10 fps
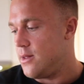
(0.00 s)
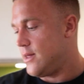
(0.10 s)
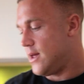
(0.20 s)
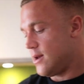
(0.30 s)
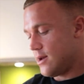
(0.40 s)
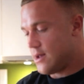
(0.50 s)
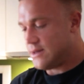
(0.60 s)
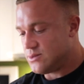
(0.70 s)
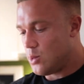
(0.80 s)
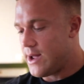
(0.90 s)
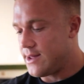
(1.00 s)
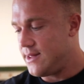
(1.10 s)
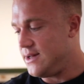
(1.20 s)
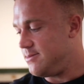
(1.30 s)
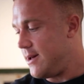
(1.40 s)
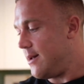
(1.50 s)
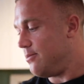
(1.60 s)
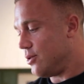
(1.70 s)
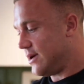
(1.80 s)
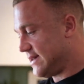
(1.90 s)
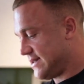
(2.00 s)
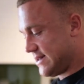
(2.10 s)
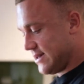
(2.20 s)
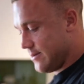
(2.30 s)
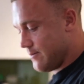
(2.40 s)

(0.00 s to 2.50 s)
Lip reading: Then I just whack these bad boys